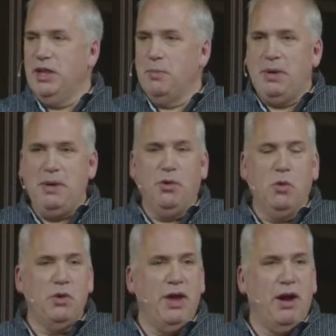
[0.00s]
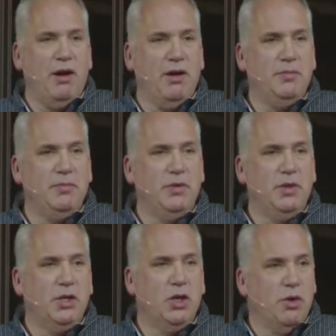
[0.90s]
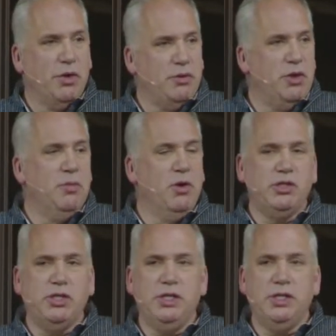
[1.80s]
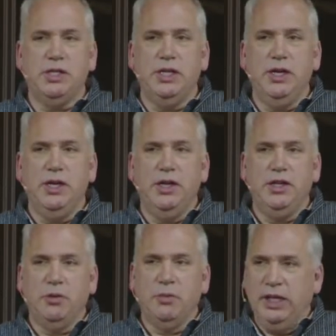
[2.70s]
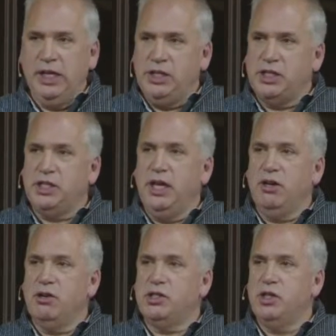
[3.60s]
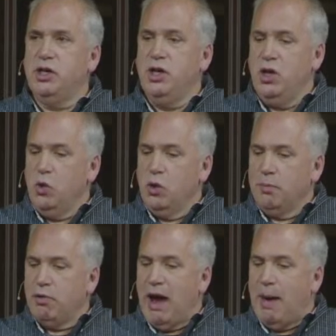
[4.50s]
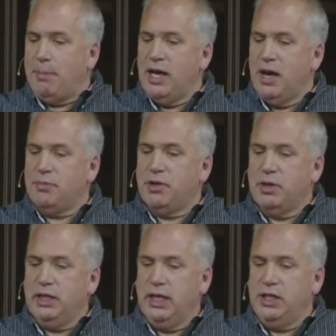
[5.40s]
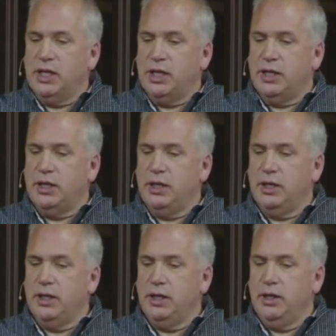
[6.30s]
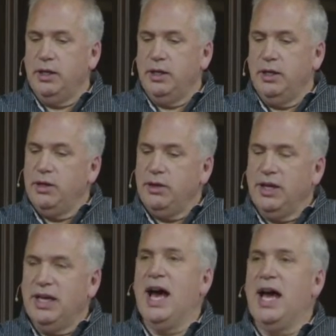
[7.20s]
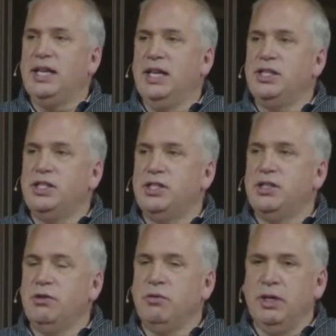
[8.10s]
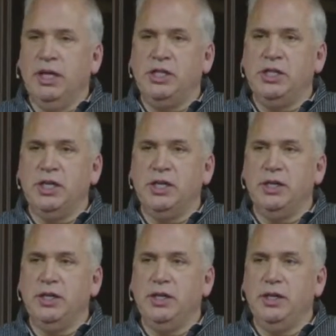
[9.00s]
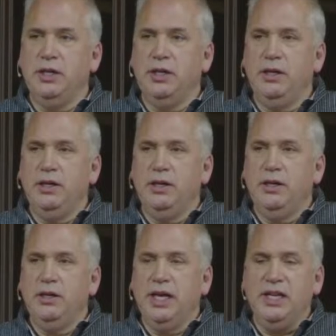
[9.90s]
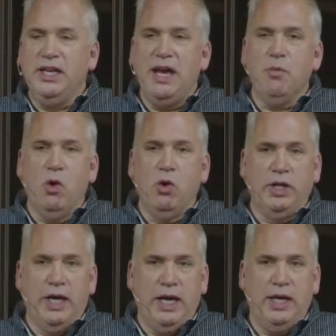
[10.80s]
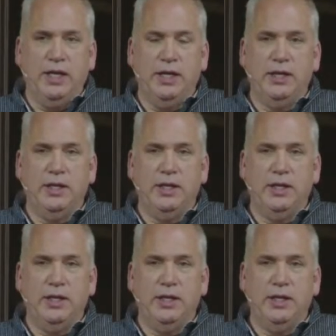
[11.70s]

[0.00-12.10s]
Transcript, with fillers: And the people were there going through the motions. The religious leaders were propping up their religion, the godless religion, in name only.